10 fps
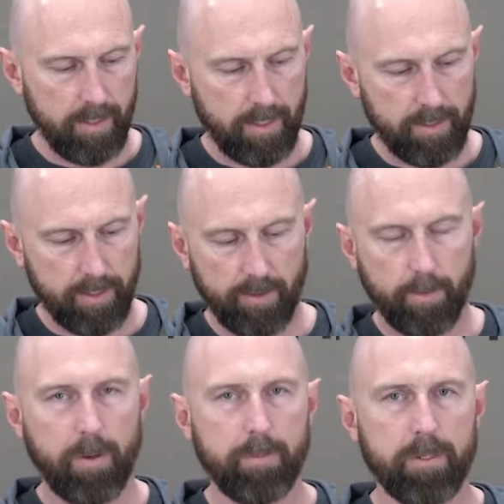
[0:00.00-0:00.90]
like general
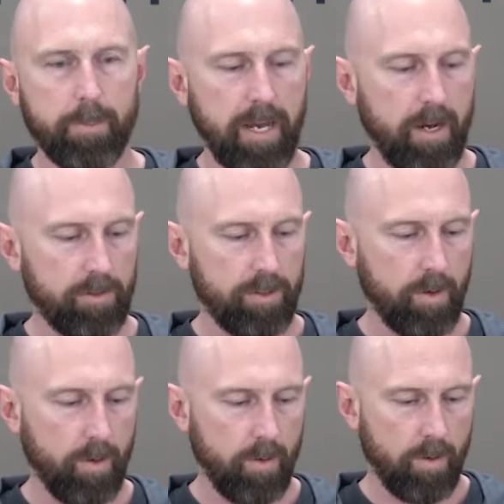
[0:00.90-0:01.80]
purpose pouch
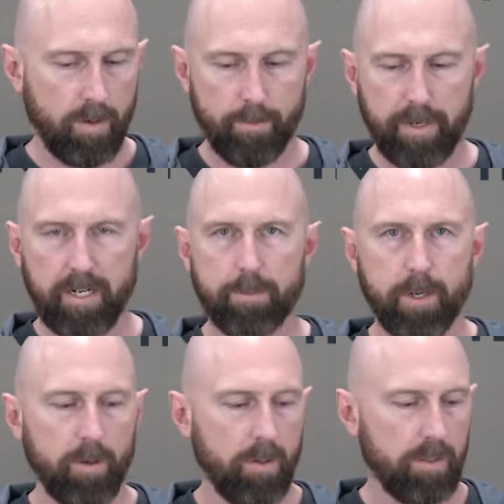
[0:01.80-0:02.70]
or bear
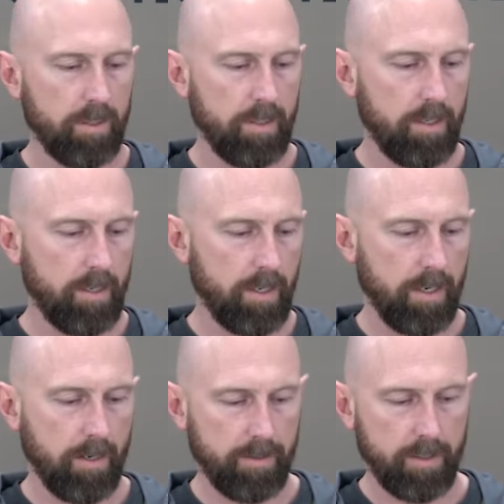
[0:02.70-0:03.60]
spray
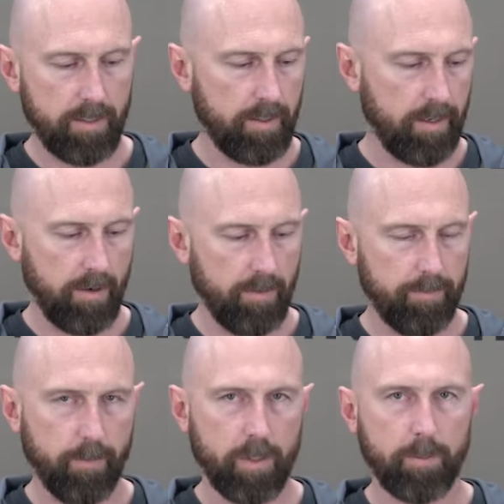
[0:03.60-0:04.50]
holster, just, you know,
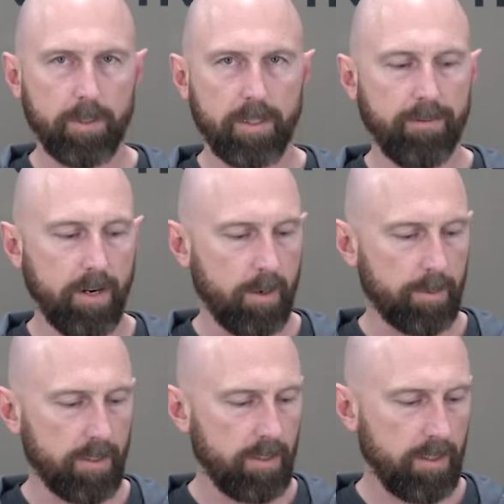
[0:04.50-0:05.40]
multiple different
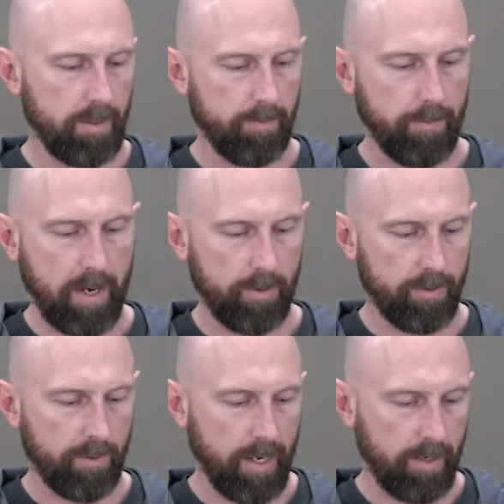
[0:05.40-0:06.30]
options to mount
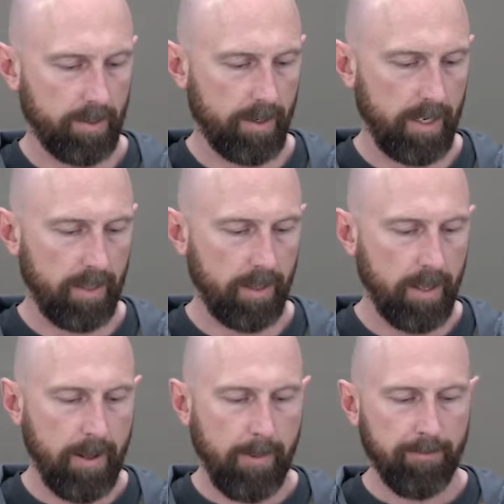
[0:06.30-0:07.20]
right underneath.
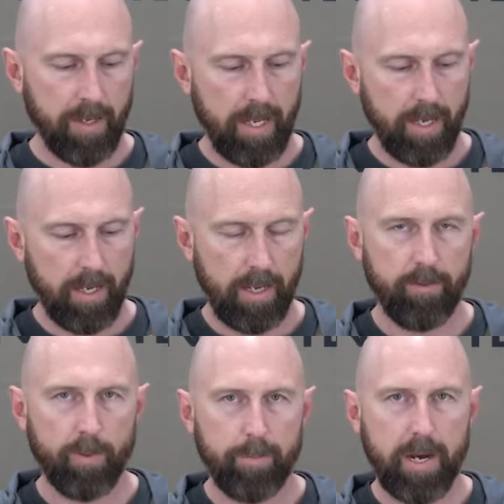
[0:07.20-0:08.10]

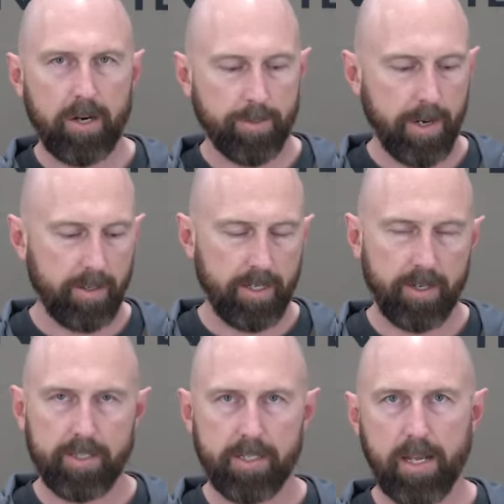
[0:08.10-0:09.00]
Even with a pouch mounted there,
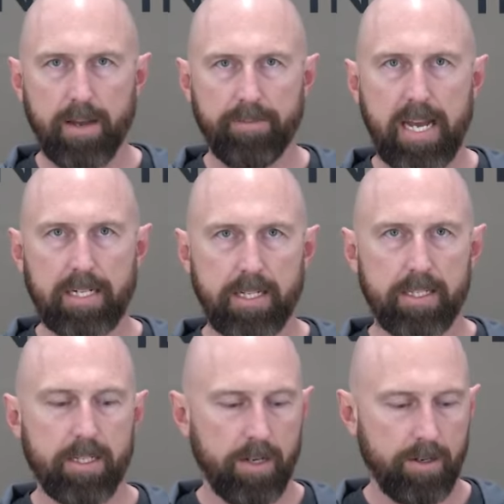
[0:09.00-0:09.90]
you still have
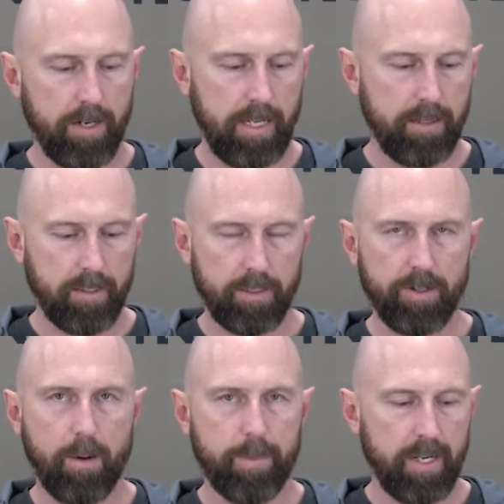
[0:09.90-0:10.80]
access underneath to
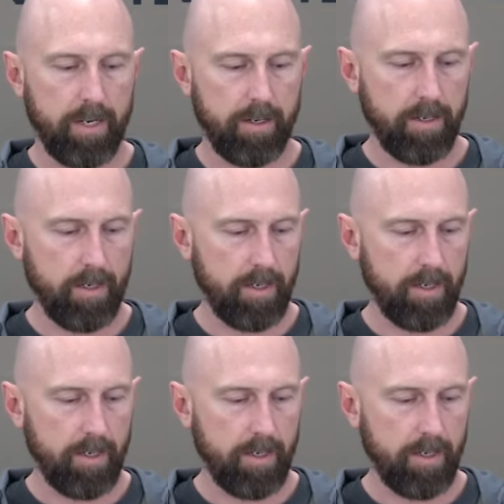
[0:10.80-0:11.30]
drop in,